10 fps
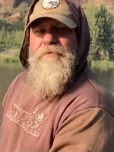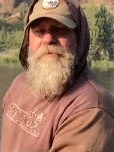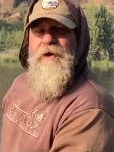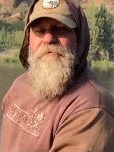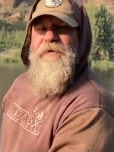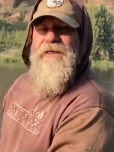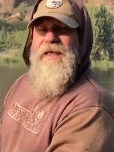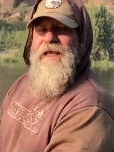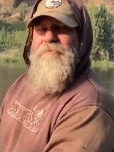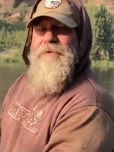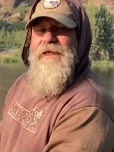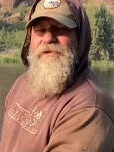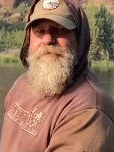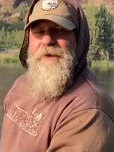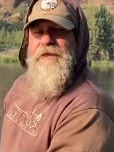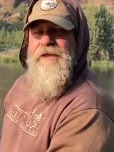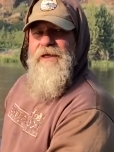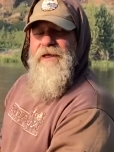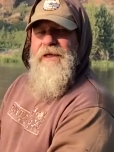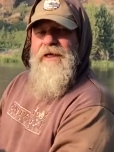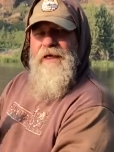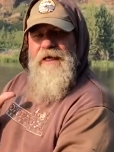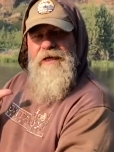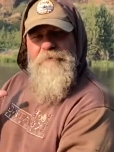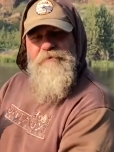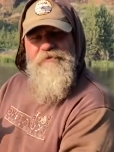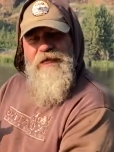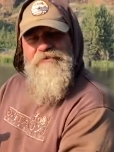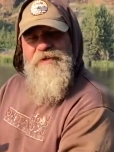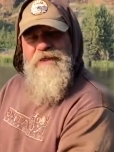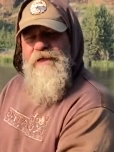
perfect hand placement and obsessing